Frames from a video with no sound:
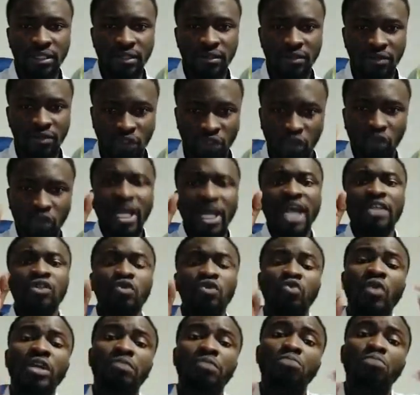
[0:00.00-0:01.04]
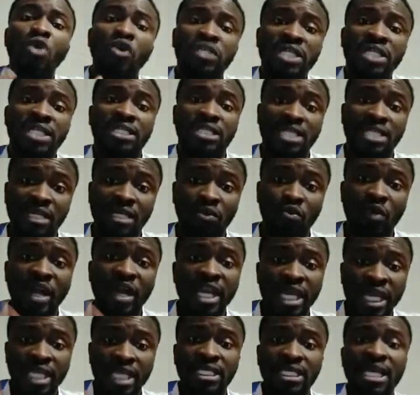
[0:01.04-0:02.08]
So that is what Moses did when
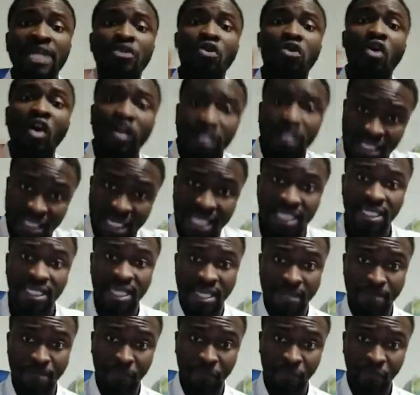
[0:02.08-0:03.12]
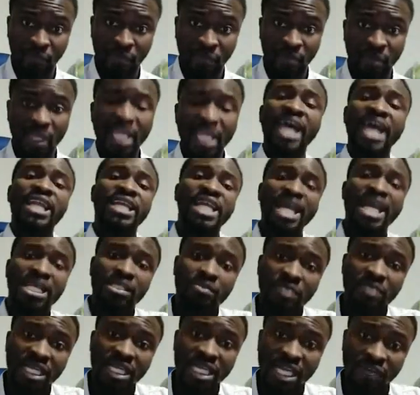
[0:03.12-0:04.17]
he said God sent him and he has
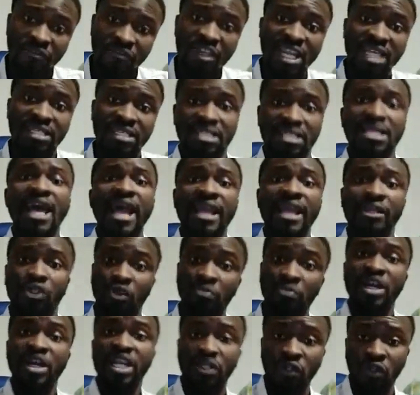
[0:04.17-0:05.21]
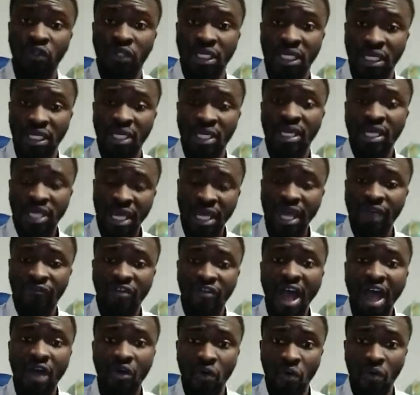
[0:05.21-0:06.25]
been given a sign to bring to the
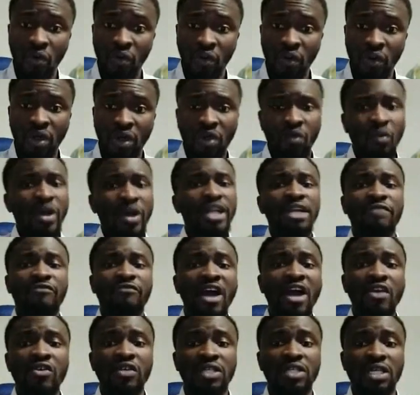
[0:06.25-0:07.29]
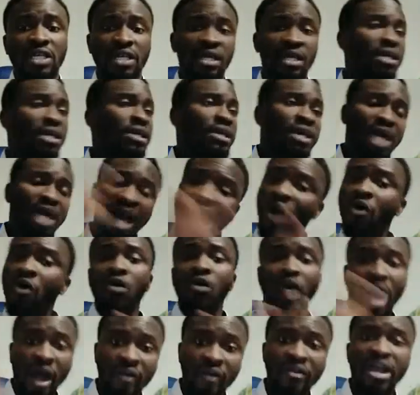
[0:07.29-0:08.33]
Pharaoh. What did Pharaoh say? "I
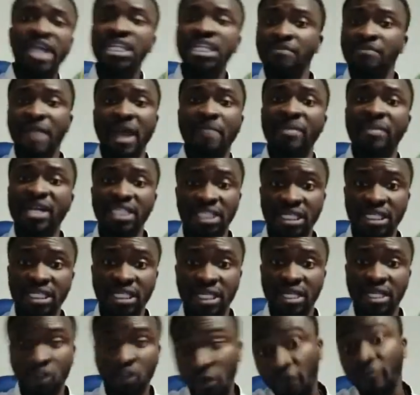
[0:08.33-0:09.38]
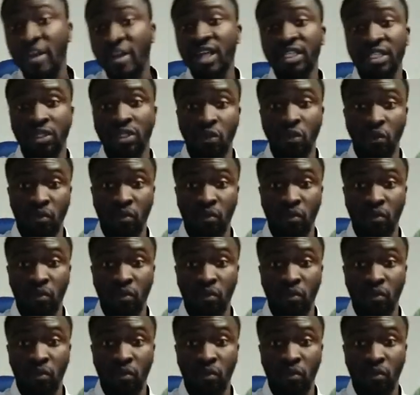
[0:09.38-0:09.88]
will arrange my magicians to face you."